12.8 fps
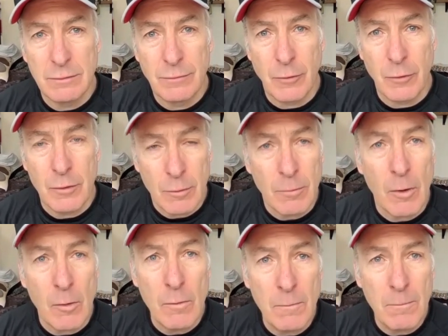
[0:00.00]
for your
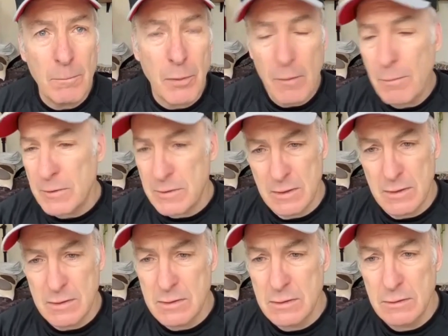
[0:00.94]
own
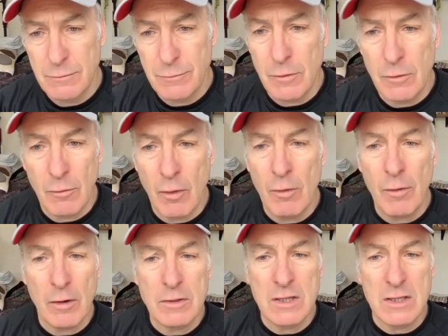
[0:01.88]
purposes, for your own
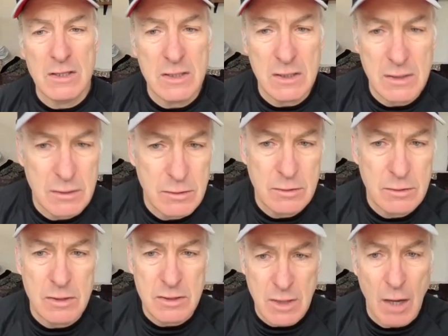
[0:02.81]
artistic
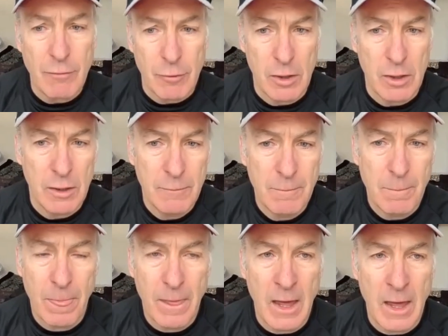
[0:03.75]
discovery.
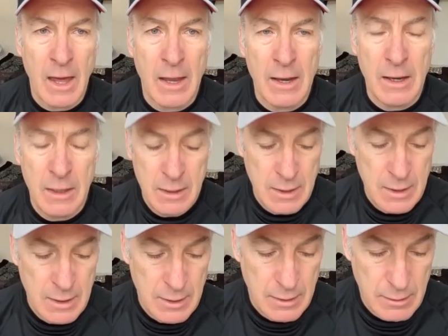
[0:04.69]
And
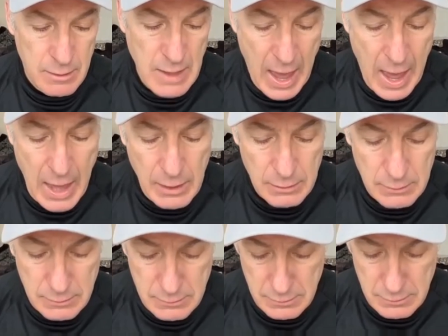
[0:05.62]
that
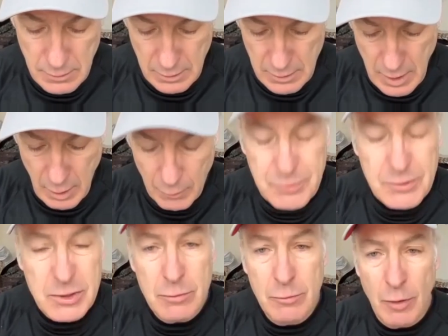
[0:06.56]
helps
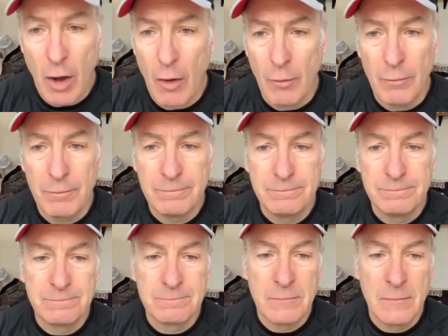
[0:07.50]
you grow.
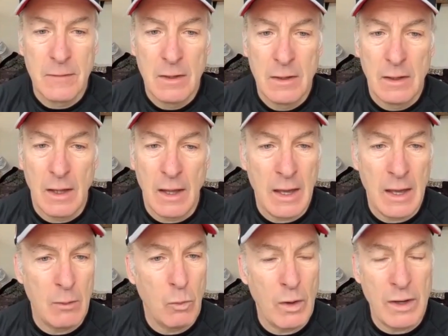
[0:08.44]

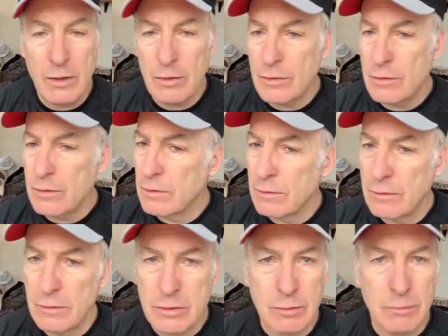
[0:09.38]
And when you're
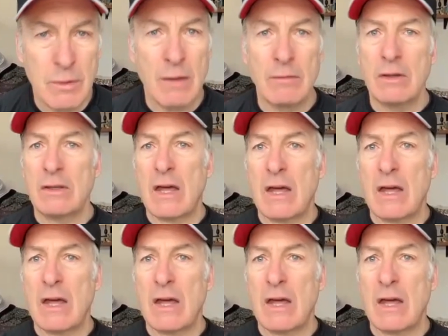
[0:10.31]
surrounded